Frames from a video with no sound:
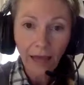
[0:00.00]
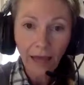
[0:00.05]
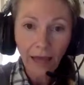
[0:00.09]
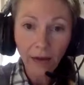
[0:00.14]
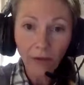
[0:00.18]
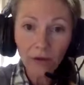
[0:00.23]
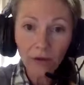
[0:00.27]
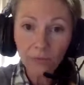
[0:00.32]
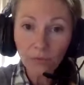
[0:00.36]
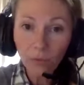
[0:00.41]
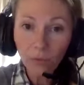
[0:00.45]

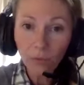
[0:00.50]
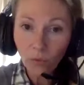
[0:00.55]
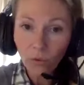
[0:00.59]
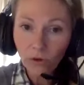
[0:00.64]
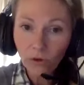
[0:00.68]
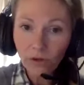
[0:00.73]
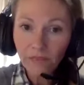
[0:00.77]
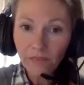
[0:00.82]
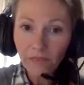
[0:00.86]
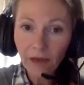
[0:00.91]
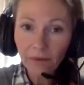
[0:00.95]
how
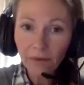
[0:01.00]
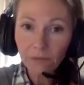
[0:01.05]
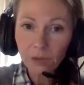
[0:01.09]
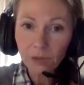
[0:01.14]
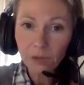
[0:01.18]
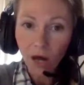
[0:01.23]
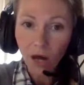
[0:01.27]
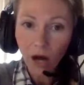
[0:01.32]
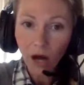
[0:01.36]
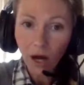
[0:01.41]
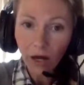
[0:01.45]
important that
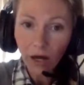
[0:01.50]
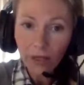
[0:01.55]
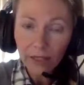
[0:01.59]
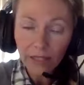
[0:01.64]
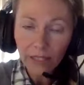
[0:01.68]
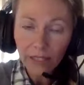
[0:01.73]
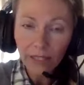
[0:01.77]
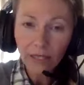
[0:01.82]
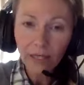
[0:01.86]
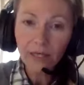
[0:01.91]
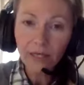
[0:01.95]
blog
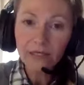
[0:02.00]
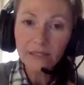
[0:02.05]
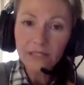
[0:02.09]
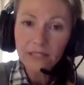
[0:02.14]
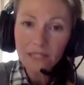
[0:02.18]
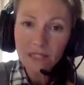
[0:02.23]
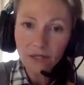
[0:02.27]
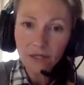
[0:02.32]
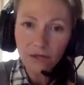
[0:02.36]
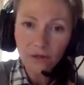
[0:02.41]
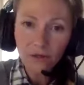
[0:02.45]

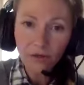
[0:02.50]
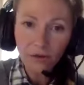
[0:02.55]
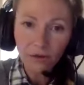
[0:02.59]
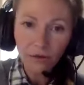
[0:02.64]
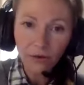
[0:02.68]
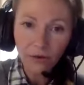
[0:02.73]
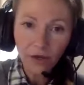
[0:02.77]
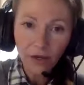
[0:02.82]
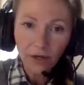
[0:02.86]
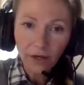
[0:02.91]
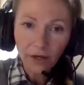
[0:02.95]
is
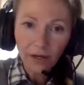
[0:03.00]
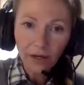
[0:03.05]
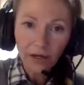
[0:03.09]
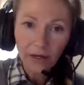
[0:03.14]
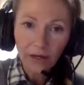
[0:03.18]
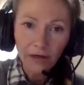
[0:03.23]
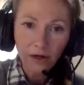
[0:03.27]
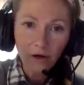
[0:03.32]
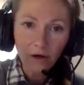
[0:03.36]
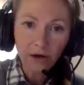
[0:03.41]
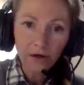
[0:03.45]
to
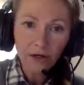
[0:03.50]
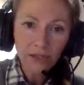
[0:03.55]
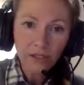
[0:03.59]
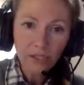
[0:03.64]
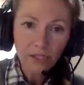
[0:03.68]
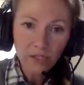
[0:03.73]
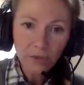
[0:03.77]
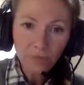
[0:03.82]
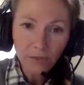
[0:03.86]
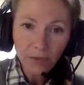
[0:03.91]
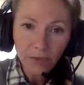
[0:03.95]

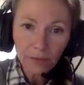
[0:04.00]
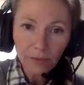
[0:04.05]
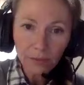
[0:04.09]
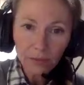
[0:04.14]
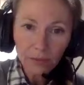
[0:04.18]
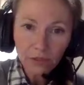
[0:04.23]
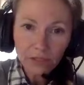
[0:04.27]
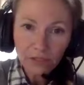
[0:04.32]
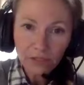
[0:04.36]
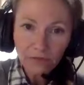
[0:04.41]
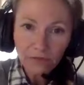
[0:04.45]
encourage
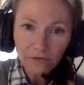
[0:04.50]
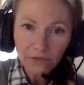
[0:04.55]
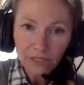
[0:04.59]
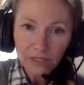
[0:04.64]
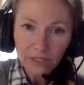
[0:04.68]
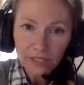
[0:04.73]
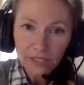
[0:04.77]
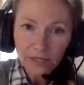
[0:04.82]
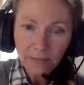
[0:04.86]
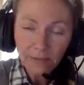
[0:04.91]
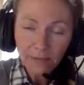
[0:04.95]
people to
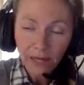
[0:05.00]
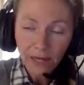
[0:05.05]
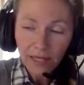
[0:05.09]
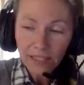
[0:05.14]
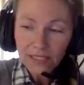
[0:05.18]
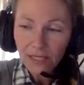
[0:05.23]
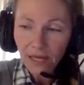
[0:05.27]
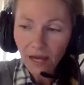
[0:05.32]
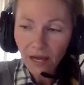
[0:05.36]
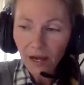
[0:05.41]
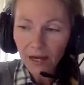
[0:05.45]
visit my
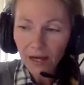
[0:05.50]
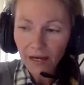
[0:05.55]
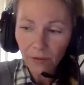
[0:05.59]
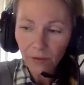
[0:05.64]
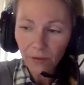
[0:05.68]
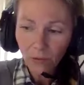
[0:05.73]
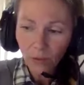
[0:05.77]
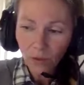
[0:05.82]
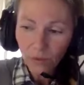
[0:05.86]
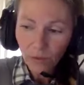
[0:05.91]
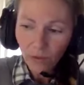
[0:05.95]
site.
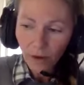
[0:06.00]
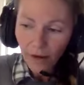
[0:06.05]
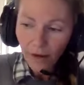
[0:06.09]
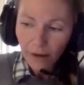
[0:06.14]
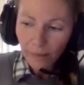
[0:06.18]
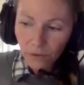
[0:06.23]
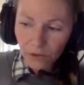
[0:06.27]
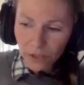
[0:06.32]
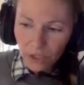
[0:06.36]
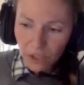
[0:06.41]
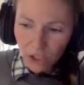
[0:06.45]
And we were
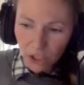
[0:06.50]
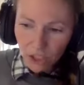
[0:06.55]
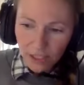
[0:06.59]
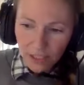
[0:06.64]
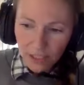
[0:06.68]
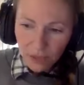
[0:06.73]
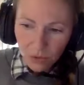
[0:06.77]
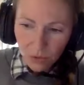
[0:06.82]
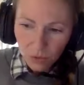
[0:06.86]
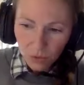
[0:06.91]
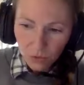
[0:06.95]
able to
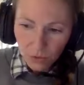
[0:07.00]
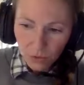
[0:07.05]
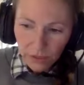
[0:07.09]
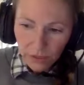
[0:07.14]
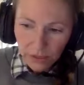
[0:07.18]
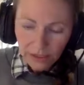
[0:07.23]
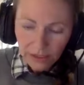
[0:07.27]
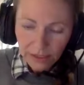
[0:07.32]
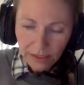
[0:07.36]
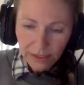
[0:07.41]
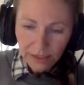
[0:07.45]
just
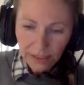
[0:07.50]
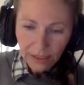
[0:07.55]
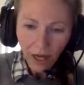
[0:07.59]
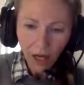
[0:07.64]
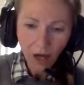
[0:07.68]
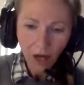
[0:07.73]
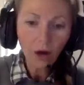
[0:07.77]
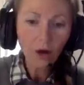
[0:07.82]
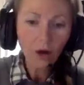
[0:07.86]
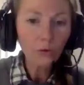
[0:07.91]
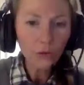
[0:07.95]
really
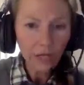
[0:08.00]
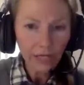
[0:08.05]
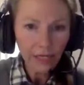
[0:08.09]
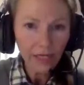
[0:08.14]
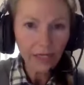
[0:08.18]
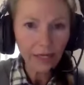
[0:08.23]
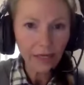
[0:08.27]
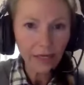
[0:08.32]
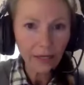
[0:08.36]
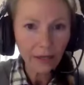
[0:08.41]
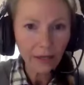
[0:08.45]
hone
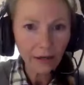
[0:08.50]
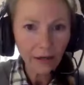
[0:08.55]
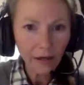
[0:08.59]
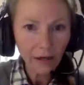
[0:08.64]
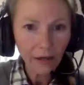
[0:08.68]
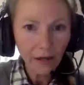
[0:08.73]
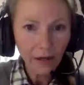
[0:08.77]
in